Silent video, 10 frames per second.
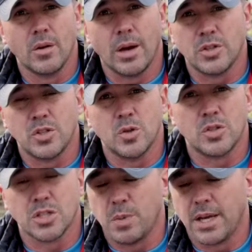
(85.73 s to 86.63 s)
I would
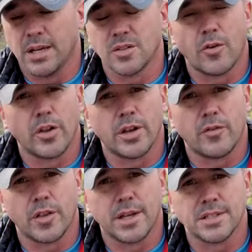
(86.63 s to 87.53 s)
choose just because of all the
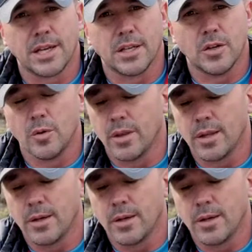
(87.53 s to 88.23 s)
different things I can do with